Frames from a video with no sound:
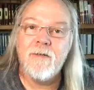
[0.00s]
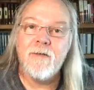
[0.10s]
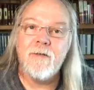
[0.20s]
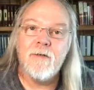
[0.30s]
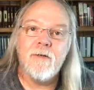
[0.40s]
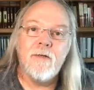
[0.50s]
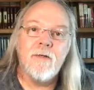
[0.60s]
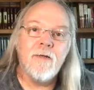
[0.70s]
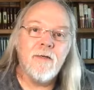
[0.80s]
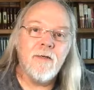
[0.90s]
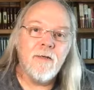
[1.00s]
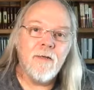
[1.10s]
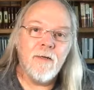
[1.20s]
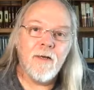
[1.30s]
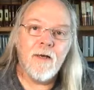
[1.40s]

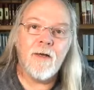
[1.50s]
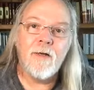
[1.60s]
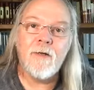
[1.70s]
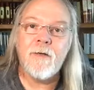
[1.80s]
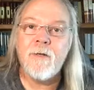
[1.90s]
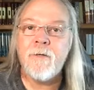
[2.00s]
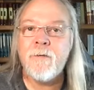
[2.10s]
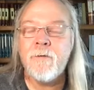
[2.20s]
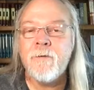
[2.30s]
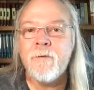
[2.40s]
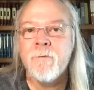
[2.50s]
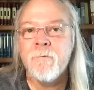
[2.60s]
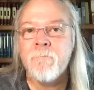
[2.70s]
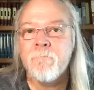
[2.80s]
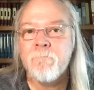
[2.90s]

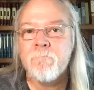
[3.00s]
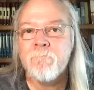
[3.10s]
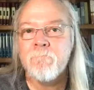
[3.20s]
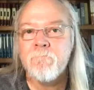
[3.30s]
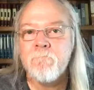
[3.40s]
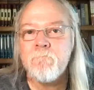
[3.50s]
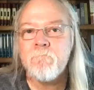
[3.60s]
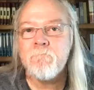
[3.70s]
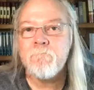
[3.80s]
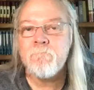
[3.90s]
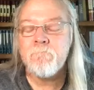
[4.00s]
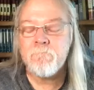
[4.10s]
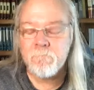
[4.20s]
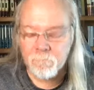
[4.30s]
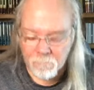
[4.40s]

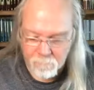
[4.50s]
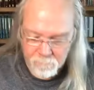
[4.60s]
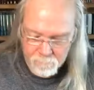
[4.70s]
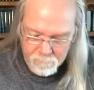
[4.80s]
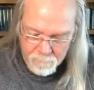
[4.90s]
Nothing is said.